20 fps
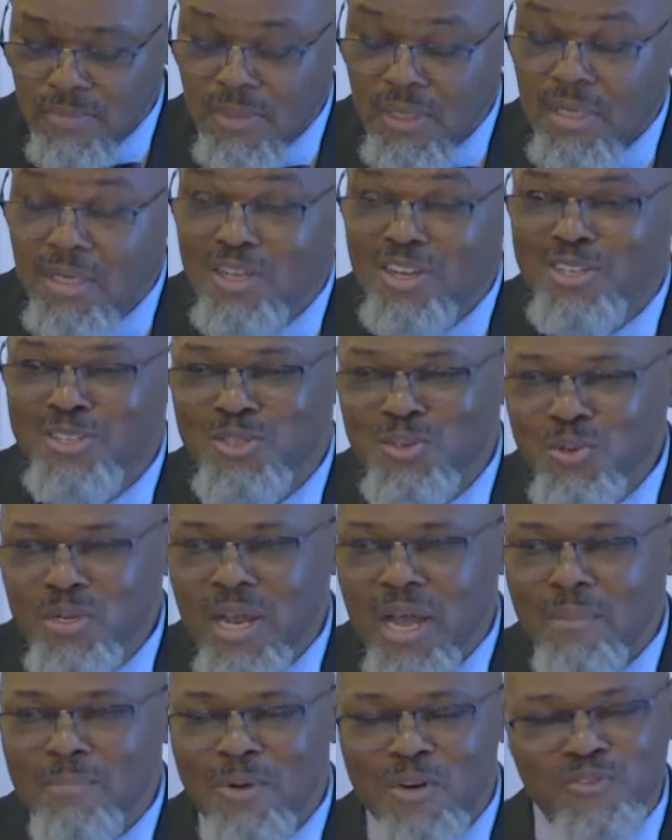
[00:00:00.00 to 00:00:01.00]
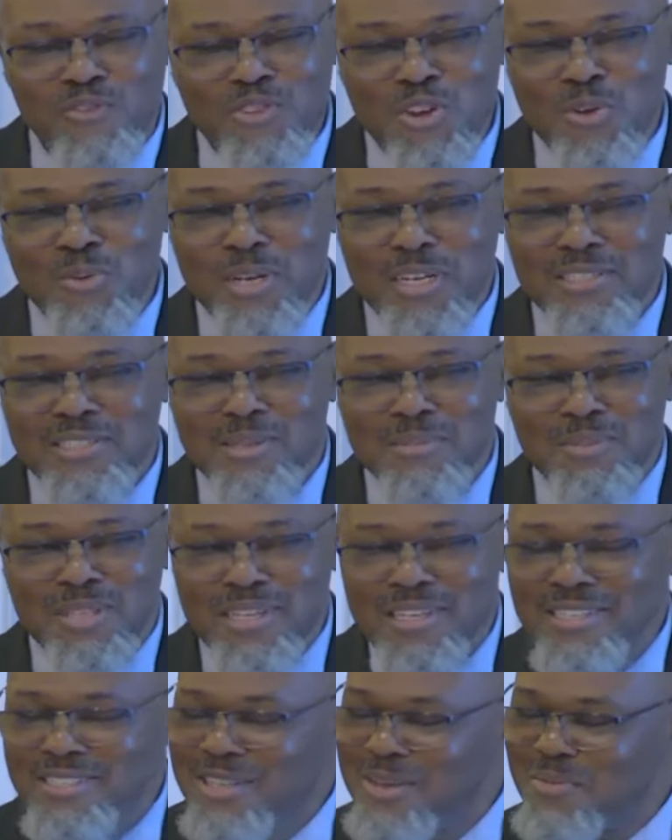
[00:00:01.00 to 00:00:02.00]
Because you and I both know there are some
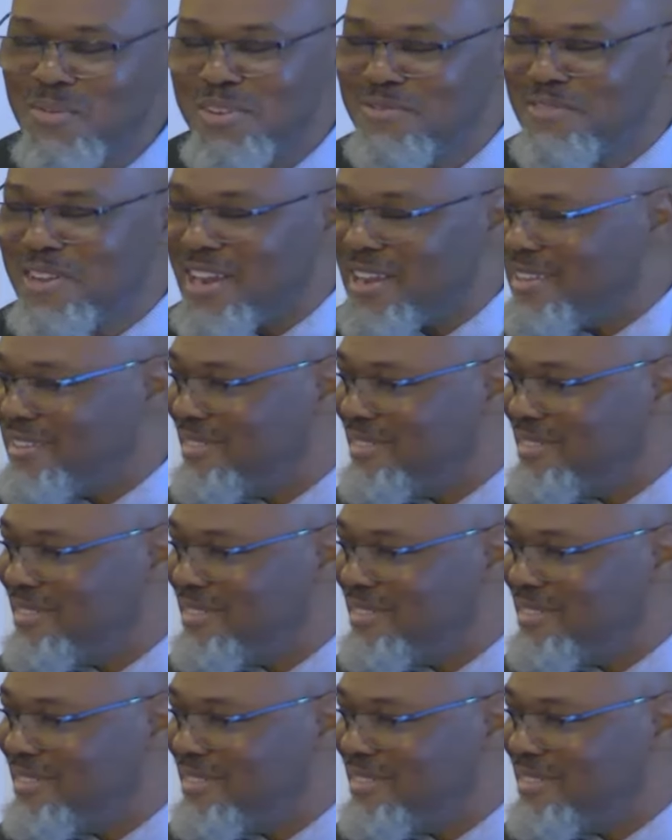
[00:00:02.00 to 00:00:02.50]
things that we've done.